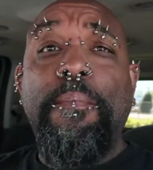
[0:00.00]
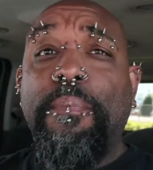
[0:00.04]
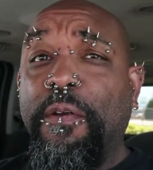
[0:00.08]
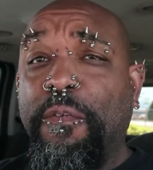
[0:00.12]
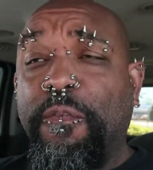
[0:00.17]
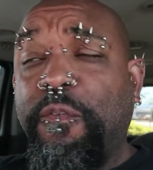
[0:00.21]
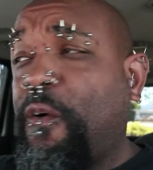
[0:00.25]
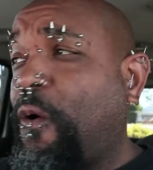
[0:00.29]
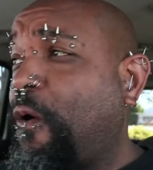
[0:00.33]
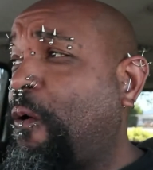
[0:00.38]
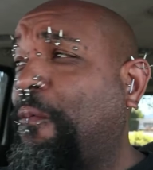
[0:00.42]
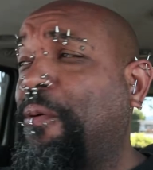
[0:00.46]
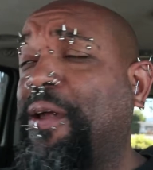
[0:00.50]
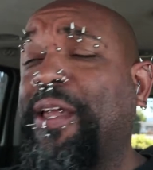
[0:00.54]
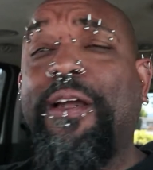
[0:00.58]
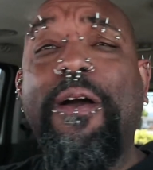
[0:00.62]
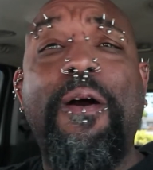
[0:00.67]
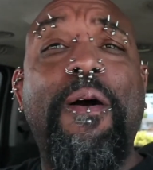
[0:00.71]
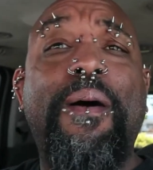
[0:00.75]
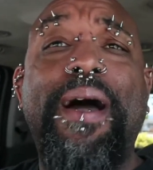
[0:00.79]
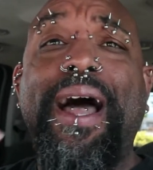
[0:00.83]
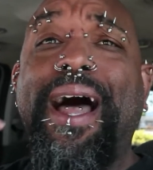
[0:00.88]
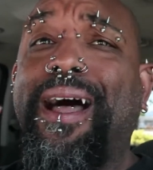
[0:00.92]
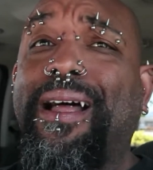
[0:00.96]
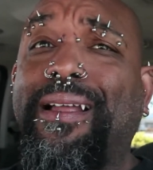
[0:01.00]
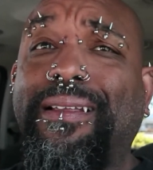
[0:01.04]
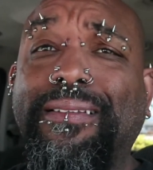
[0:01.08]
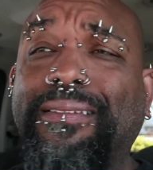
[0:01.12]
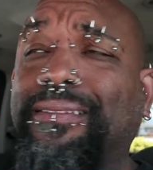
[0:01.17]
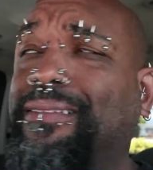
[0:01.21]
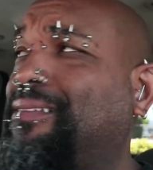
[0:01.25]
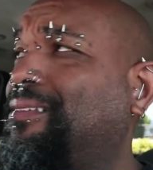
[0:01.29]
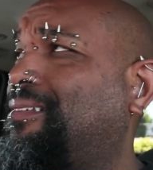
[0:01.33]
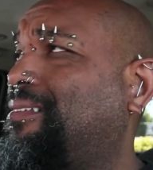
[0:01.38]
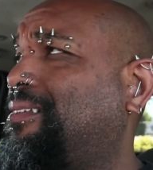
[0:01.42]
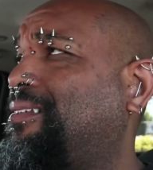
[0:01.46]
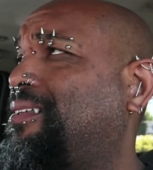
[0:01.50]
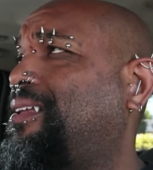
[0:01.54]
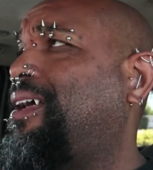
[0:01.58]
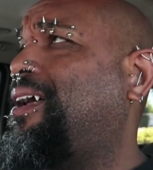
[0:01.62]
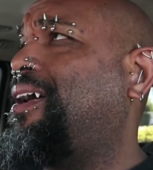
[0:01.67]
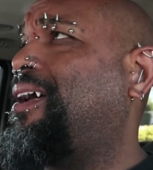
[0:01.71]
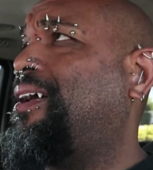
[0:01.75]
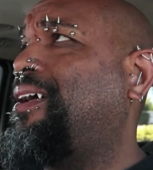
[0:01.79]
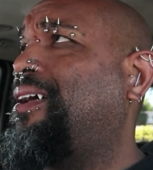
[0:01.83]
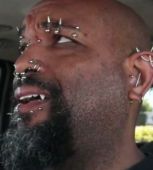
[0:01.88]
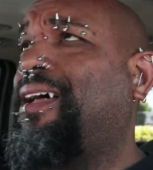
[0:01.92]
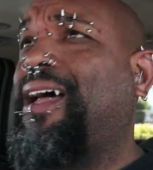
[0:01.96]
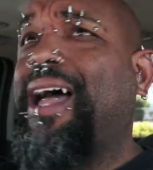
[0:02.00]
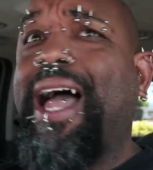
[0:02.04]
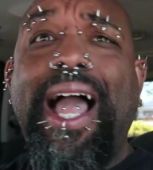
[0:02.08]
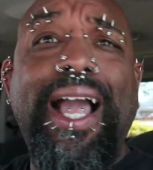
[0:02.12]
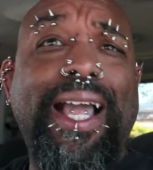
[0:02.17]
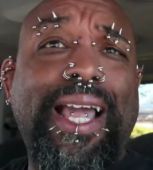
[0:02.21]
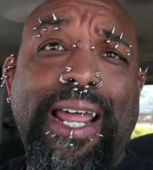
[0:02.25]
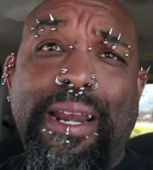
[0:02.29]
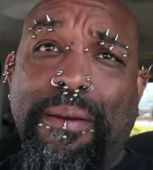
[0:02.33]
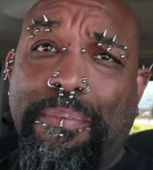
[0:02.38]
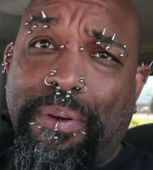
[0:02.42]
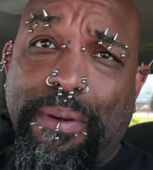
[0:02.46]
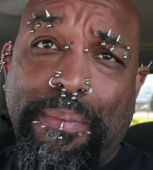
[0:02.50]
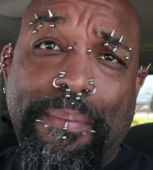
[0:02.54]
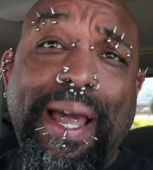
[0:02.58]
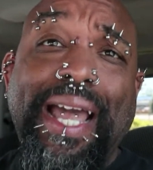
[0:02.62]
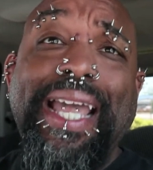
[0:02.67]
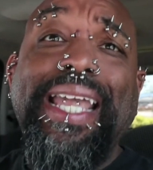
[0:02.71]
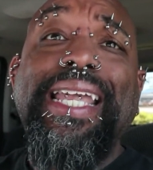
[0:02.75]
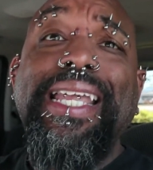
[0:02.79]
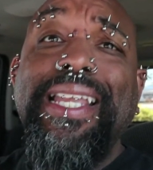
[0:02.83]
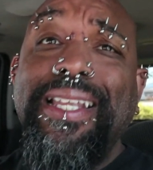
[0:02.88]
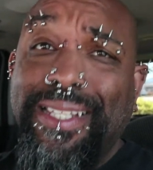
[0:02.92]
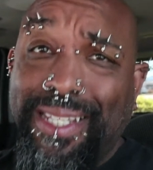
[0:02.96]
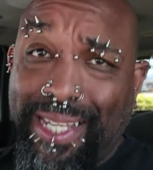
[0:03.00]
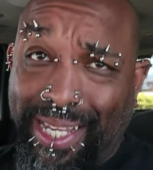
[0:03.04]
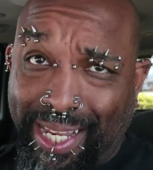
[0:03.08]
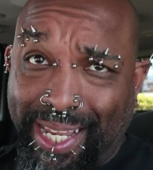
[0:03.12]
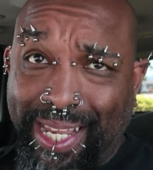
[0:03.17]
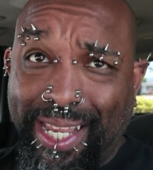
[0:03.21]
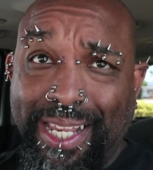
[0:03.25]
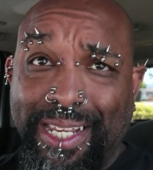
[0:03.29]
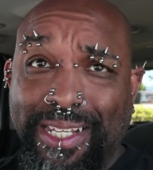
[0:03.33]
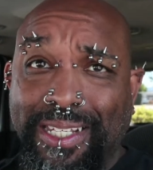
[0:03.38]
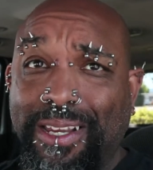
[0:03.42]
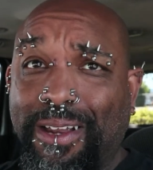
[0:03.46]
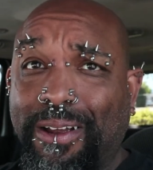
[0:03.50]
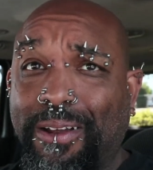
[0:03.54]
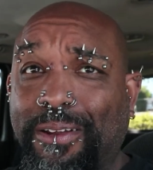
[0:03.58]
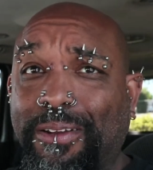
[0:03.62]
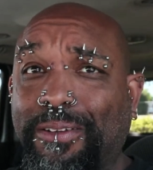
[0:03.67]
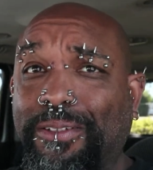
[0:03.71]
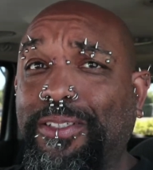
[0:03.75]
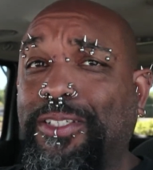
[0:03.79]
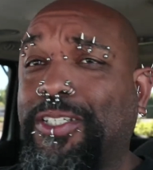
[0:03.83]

Before we go out, I got to put my Eazy-E's on.